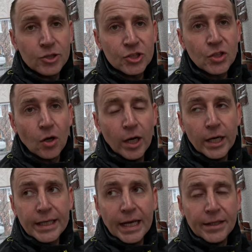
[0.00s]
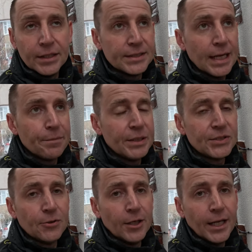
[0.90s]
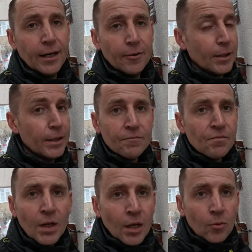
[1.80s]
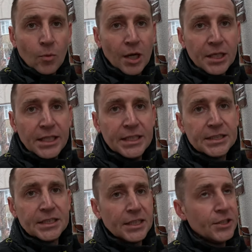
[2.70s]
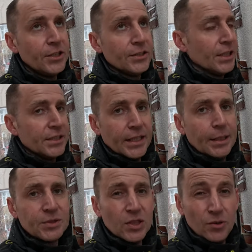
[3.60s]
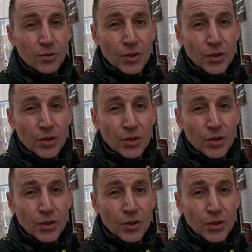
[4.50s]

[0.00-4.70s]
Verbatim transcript: I just got to get the Zappi sorted out. Working in these conditions is an absolute